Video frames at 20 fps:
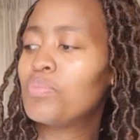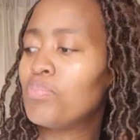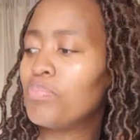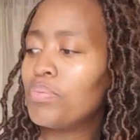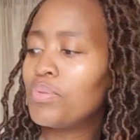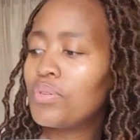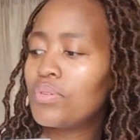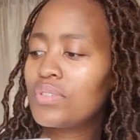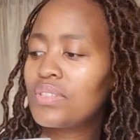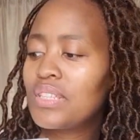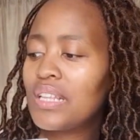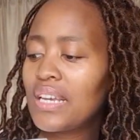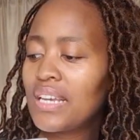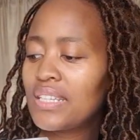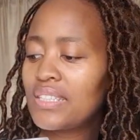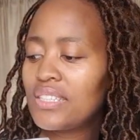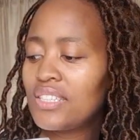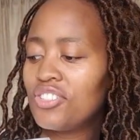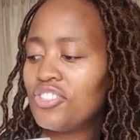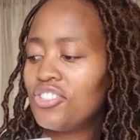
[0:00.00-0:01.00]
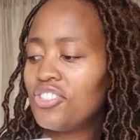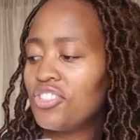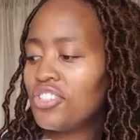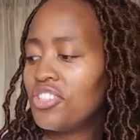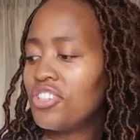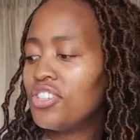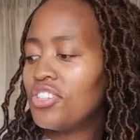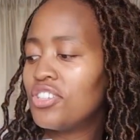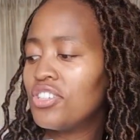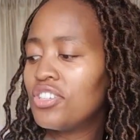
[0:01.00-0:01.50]
books, like it's a
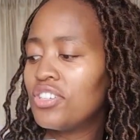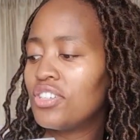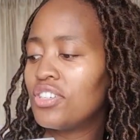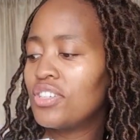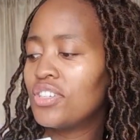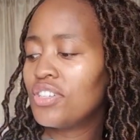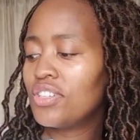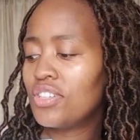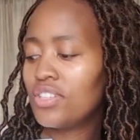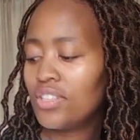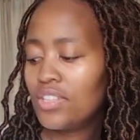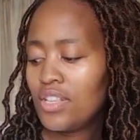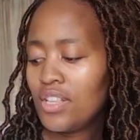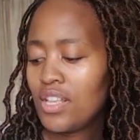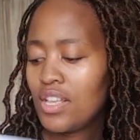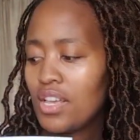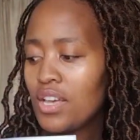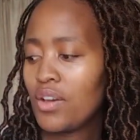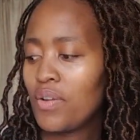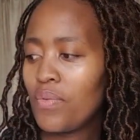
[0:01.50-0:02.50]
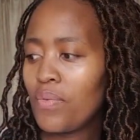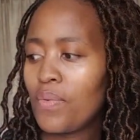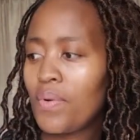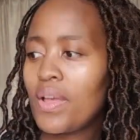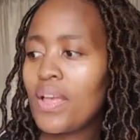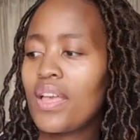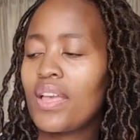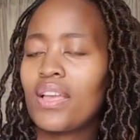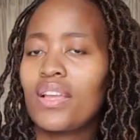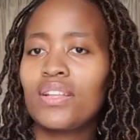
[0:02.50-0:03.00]
journal
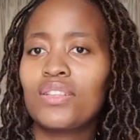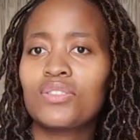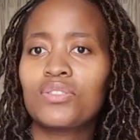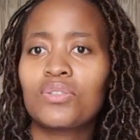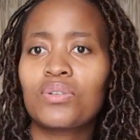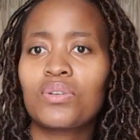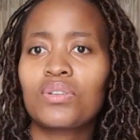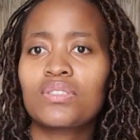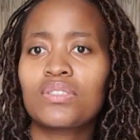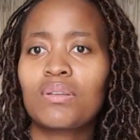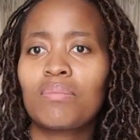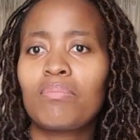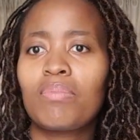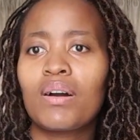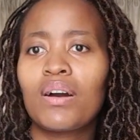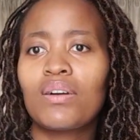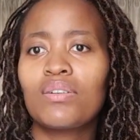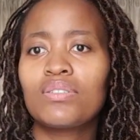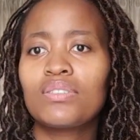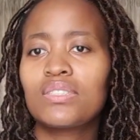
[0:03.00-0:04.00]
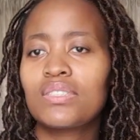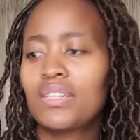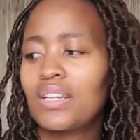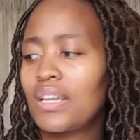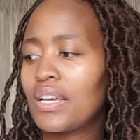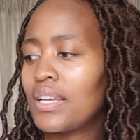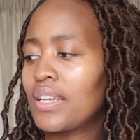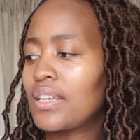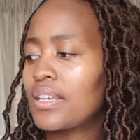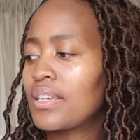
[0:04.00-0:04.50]
where it talks about
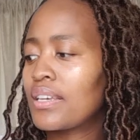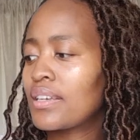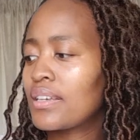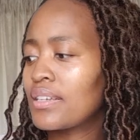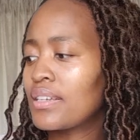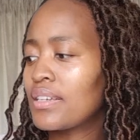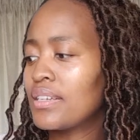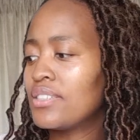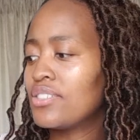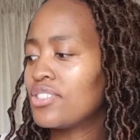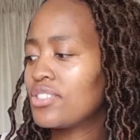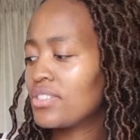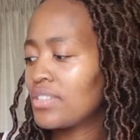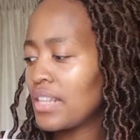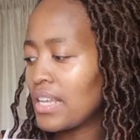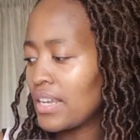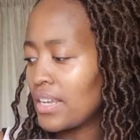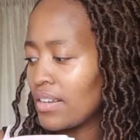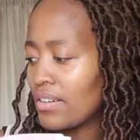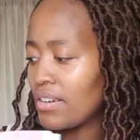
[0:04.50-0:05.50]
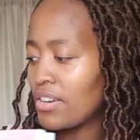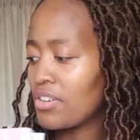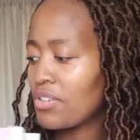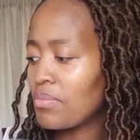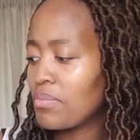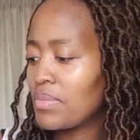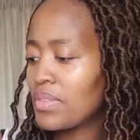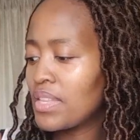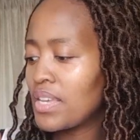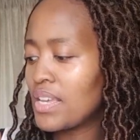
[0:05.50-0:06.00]
like just like
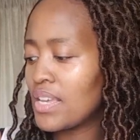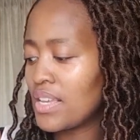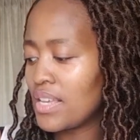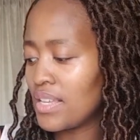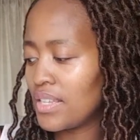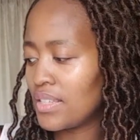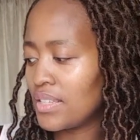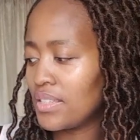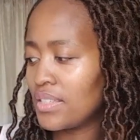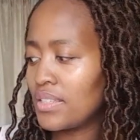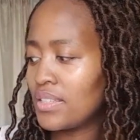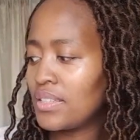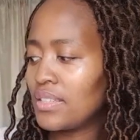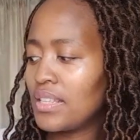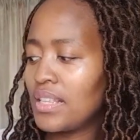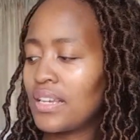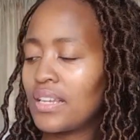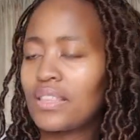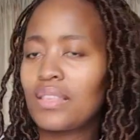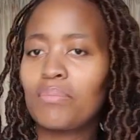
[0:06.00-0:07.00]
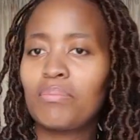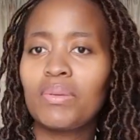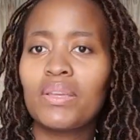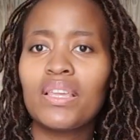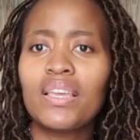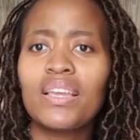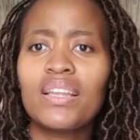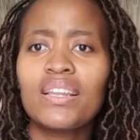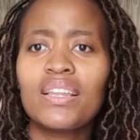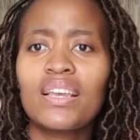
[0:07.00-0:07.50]
random things, like the
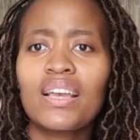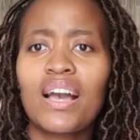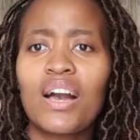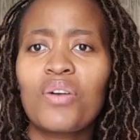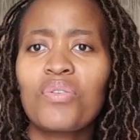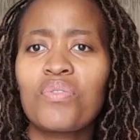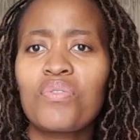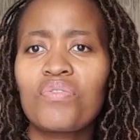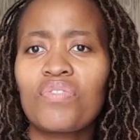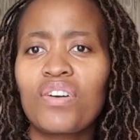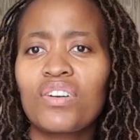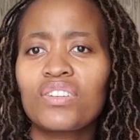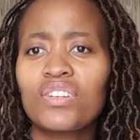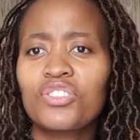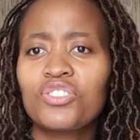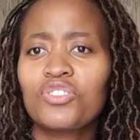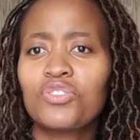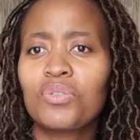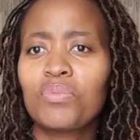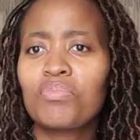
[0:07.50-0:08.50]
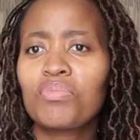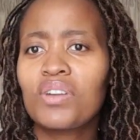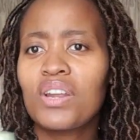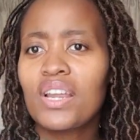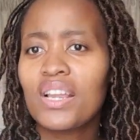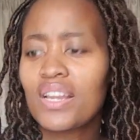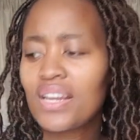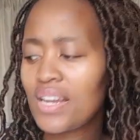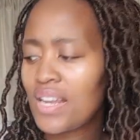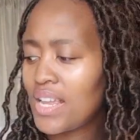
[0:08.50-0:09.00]
beginning, how you found out you're
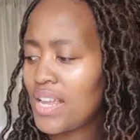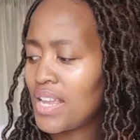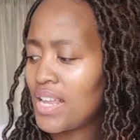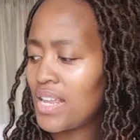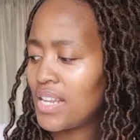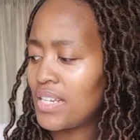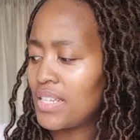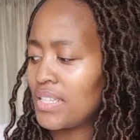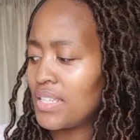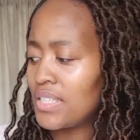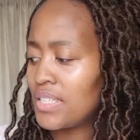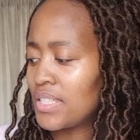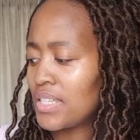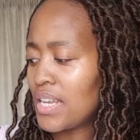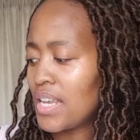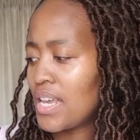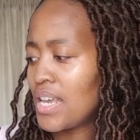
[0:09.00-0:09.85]
pregnant,